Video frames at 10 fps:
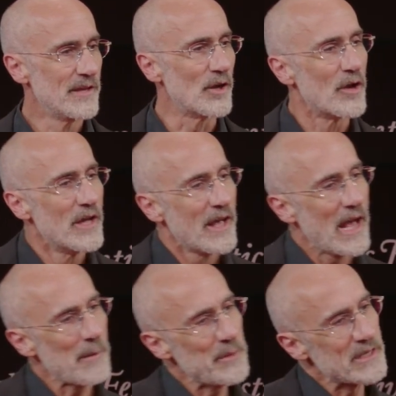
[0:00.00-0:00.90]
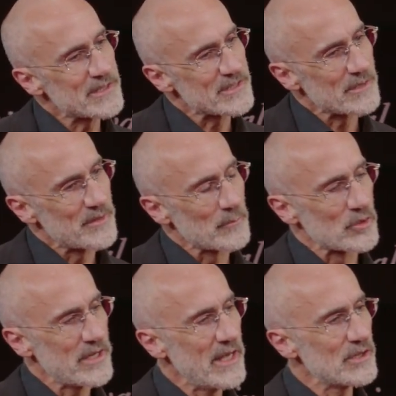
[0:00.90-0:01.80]
No, happiness is something
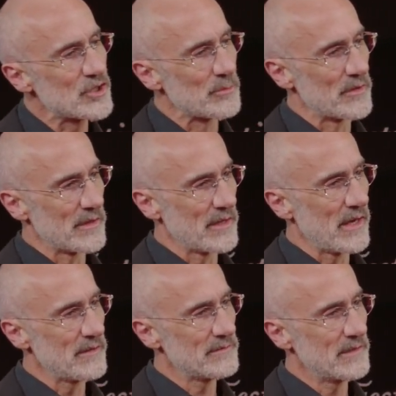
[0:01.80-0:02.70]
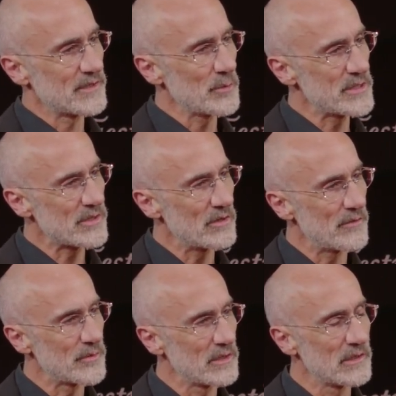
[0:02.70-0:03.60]
more tangible than that. And so we start
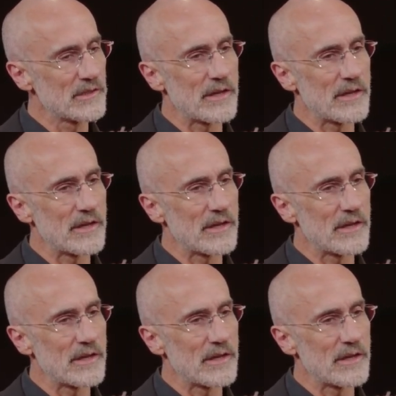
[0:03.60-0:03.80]
off with a little